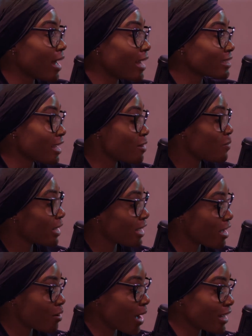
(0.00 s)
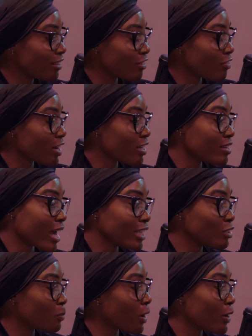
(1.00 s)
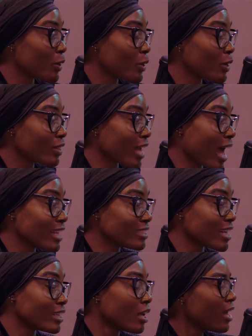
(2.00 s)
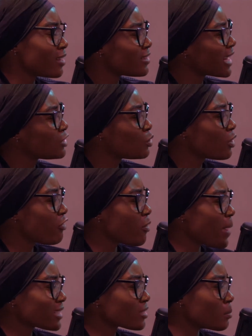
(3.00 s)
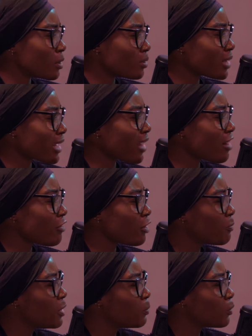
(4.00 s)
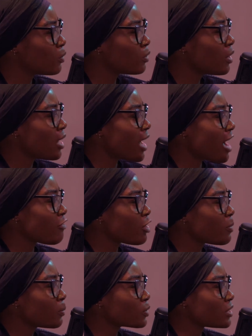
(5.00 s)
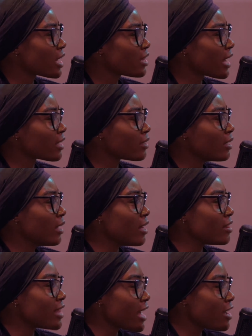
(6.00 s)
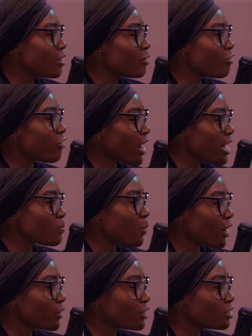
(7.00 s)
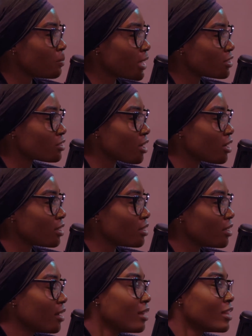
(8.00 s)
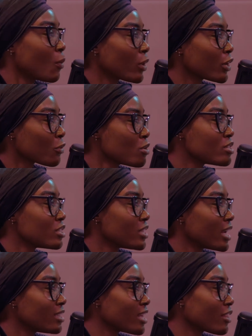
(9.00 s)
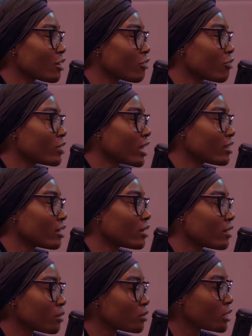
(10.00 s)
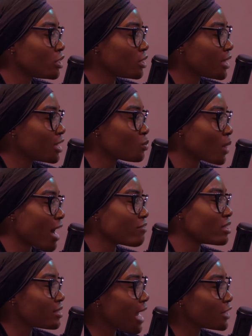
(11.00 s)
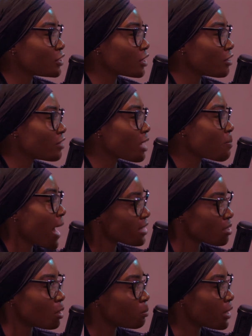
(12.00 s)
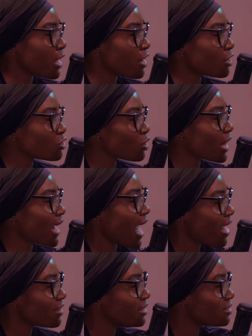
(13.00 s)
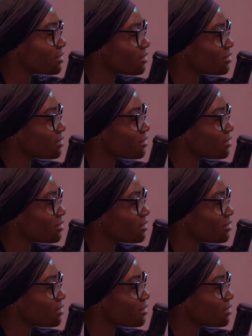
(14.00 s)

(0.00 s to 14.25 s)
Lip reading: as I am right now, I need to find an ideal partner that has an idea. They do it for basketball. Like I've heard people say like they find partners based on they want to increase the chances that their kids will have the stature of like basketball players or like athletes and